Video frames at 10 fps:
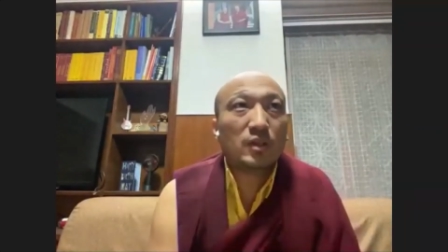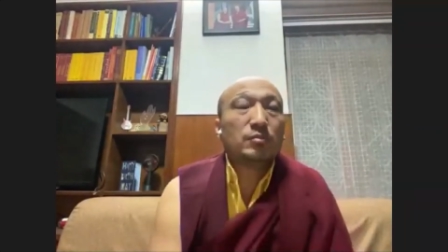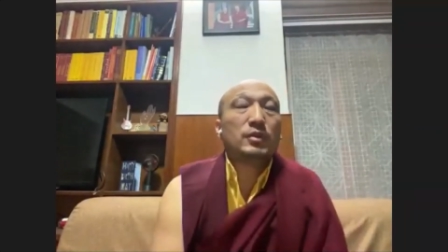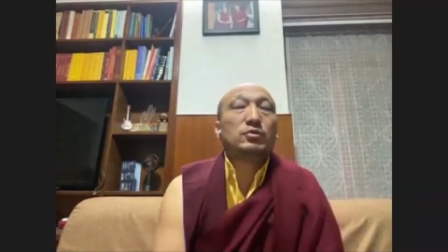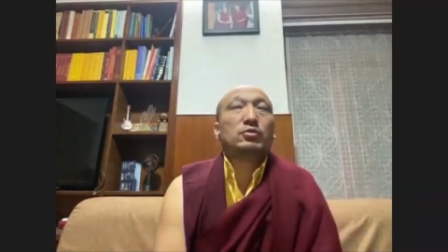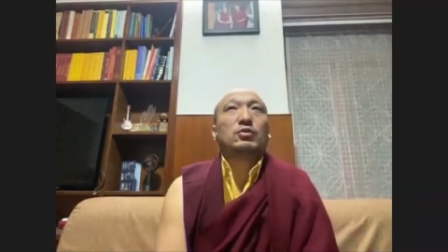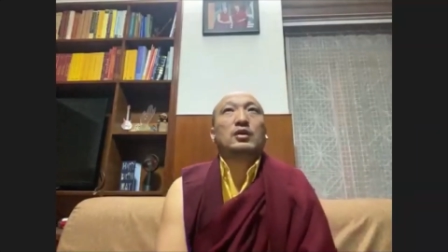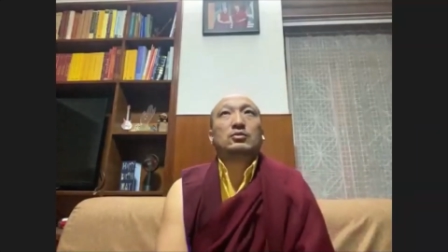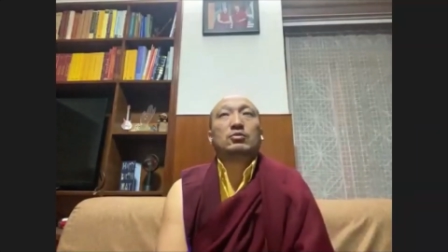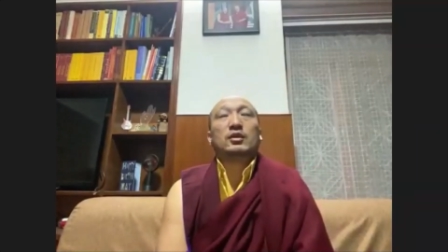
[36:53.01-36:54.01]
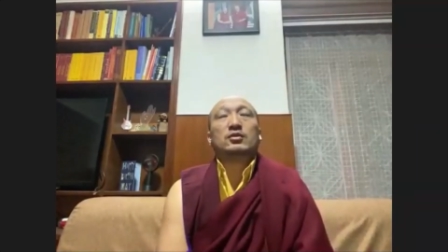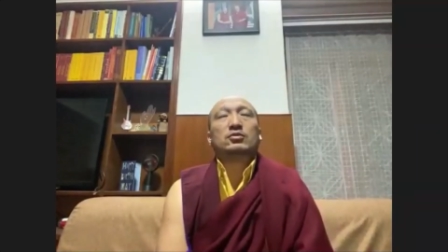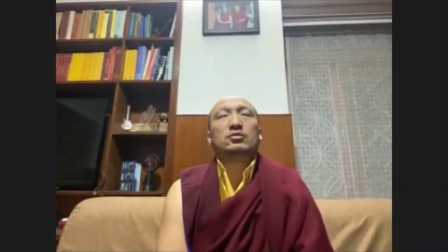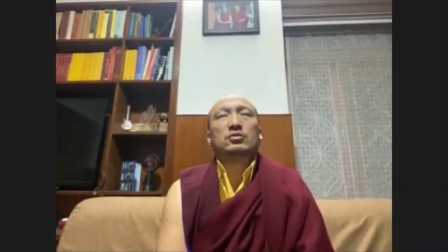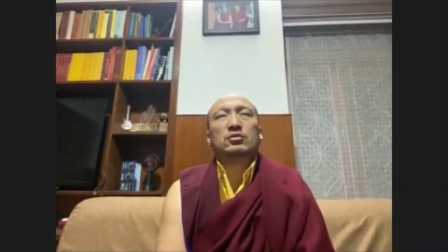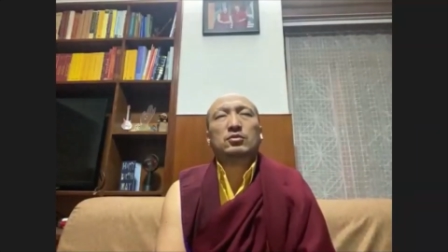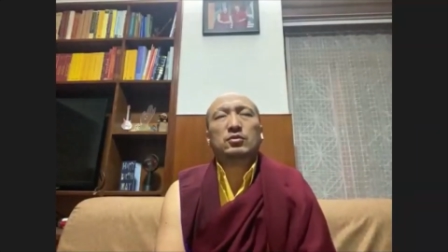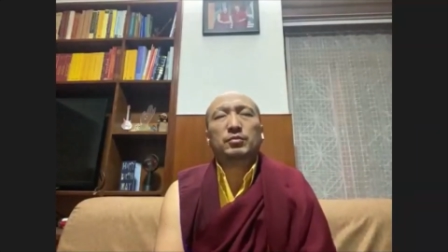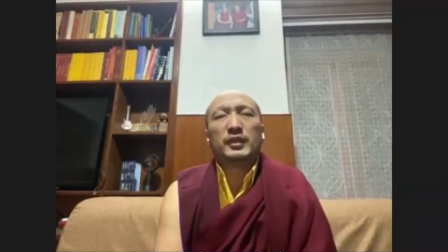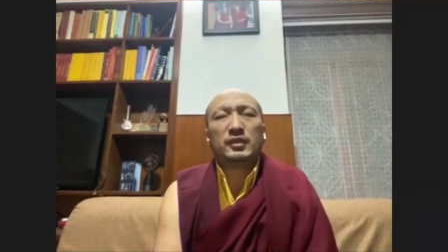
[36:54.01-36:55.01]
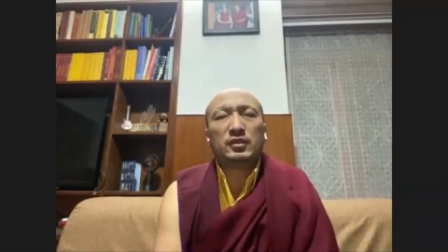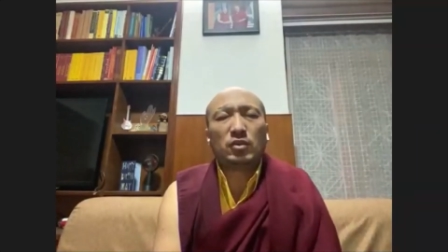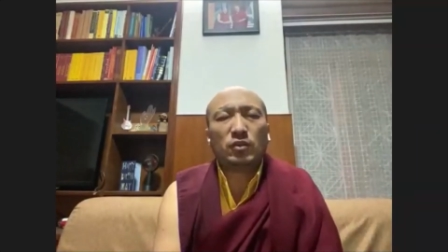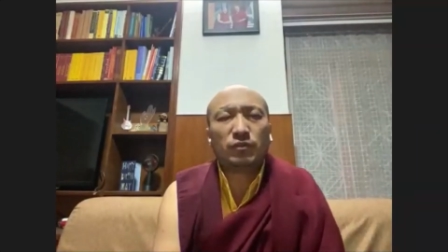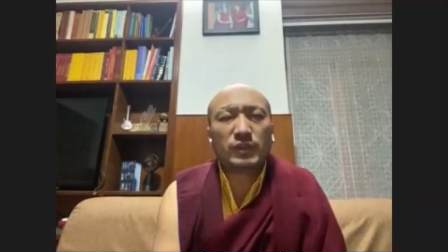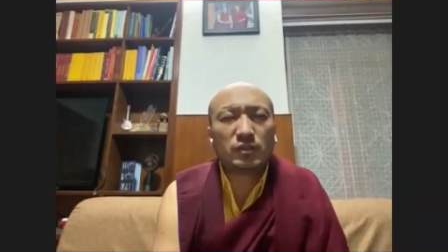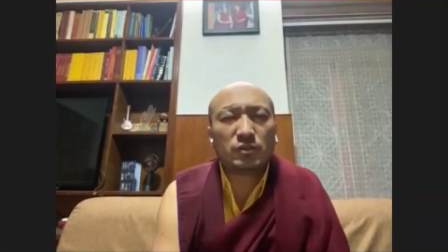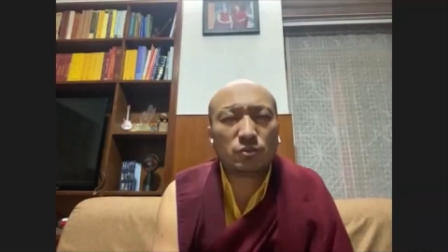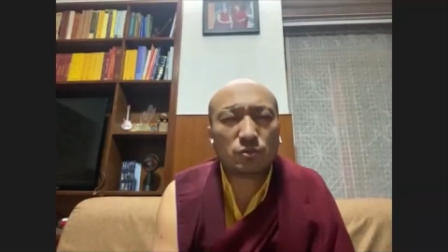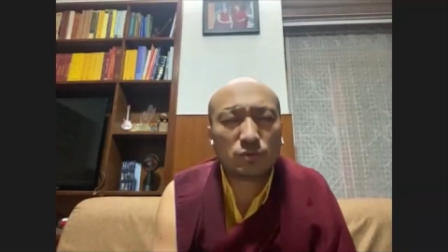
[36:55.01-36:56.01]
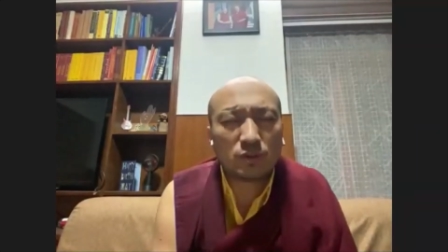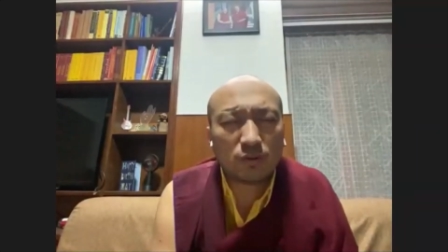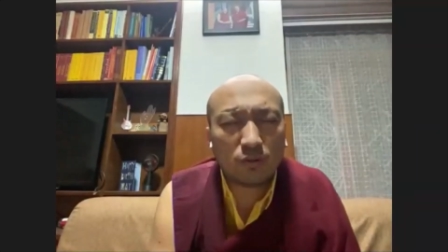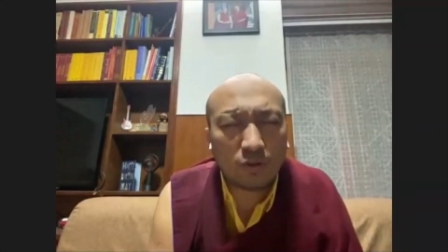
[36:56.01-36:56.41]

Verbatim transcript: but you are trying to make this offering to the,